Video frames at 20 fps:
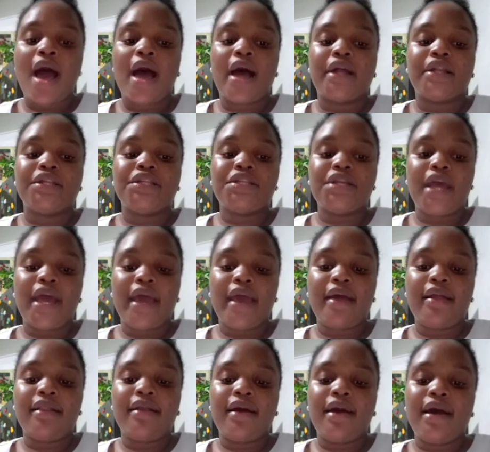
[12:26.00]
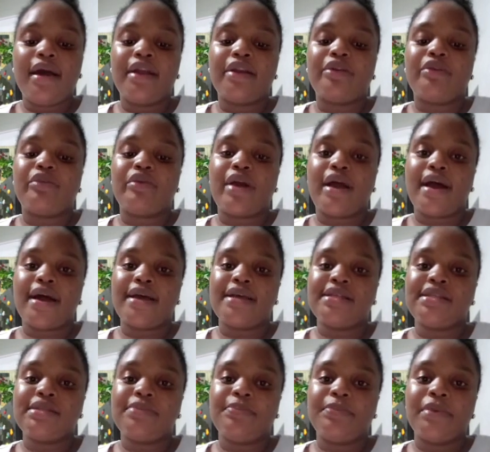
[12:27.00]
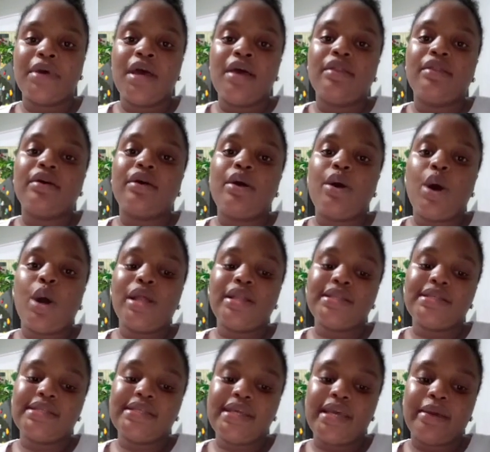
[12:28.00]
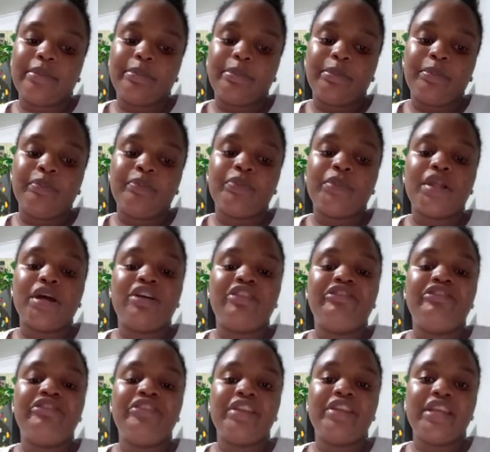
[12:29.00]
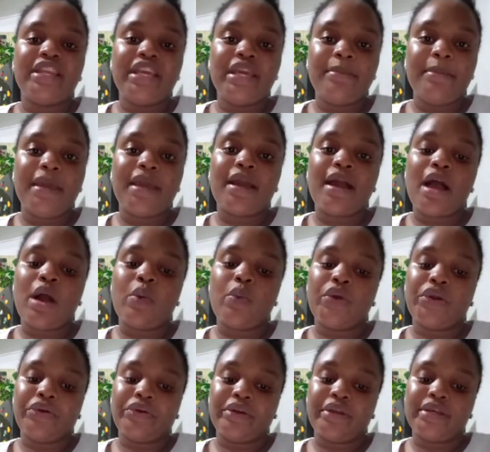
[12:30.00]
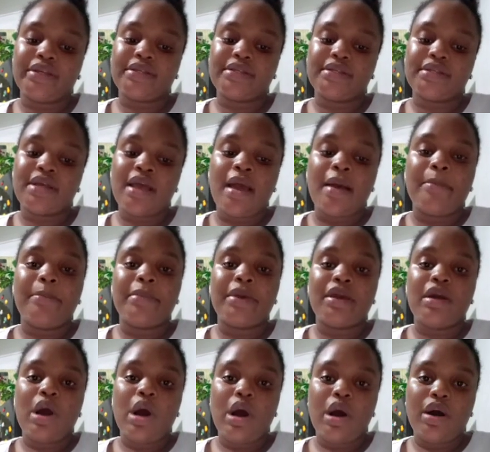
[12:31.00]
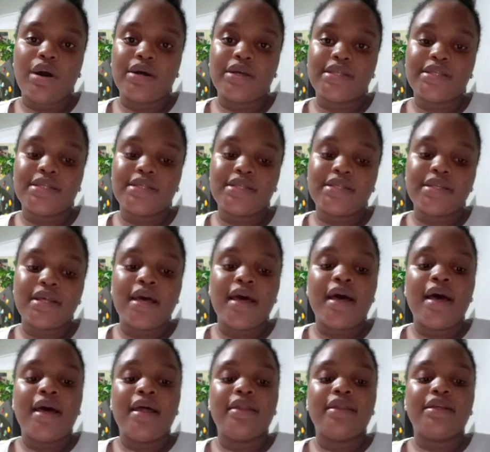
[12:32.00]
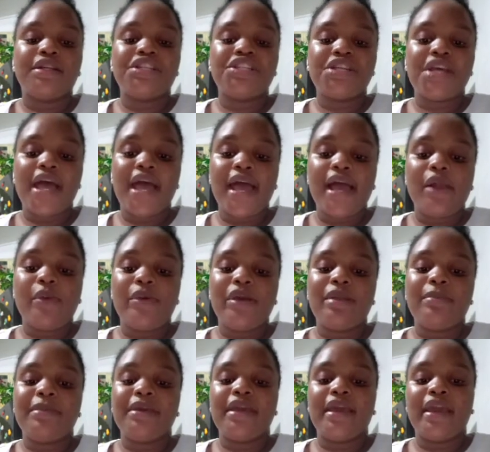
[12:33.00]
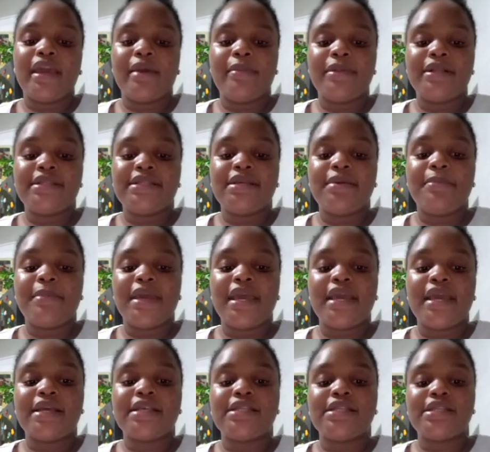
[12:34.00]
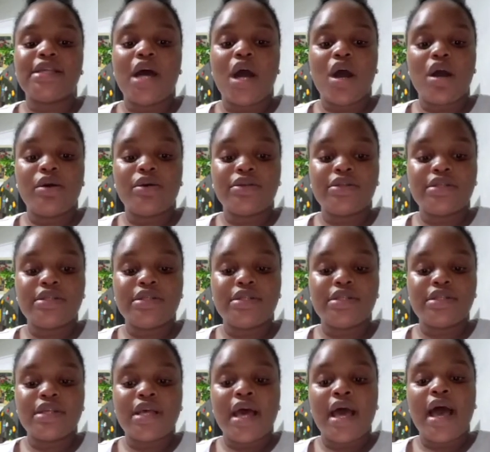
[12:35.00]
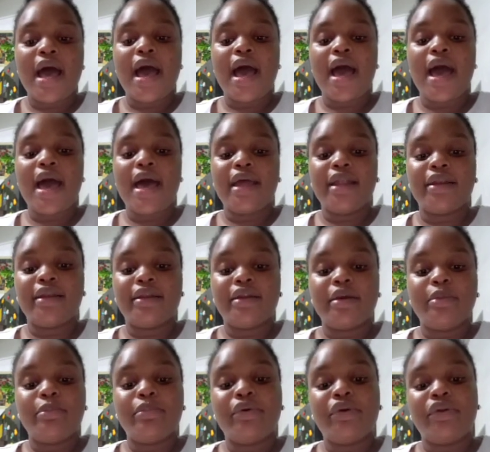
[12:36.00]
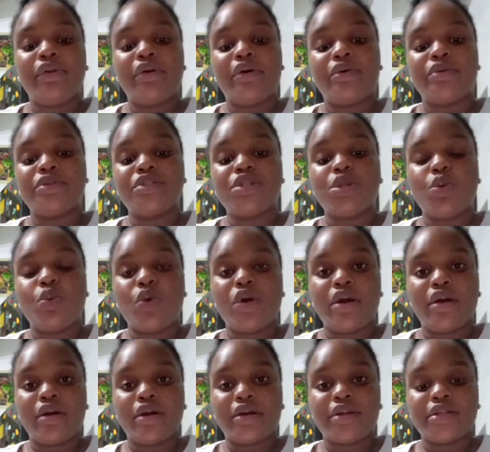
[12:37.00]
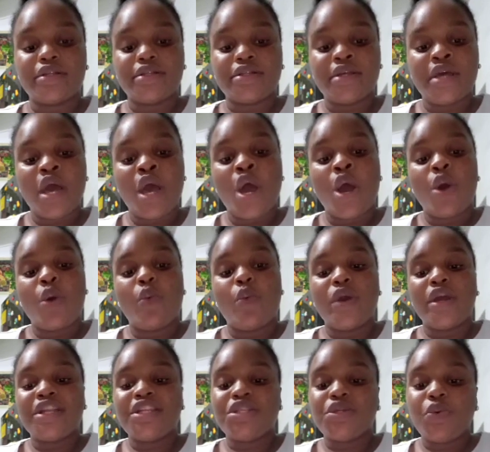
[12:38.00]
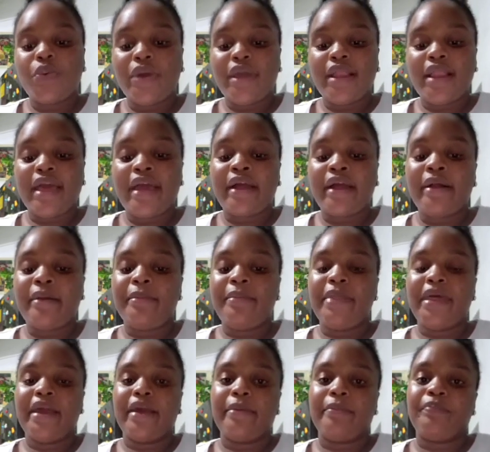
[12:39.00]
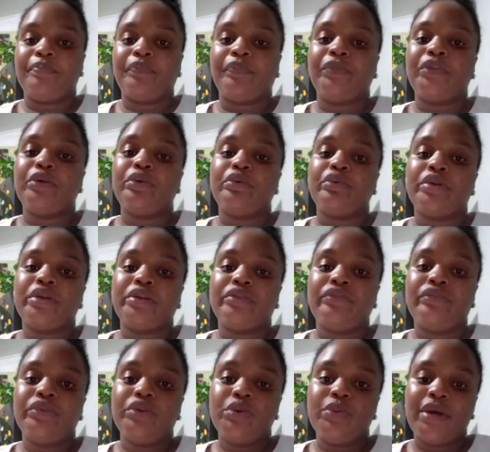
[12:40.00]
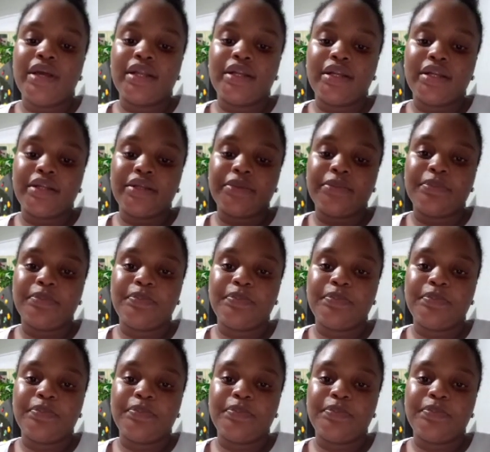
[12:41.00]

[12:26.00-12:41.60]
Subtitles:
a child can grasp the concept of phonemic awareness because the child will be able to make sounds and pronounce the words, which will help them to read fluently.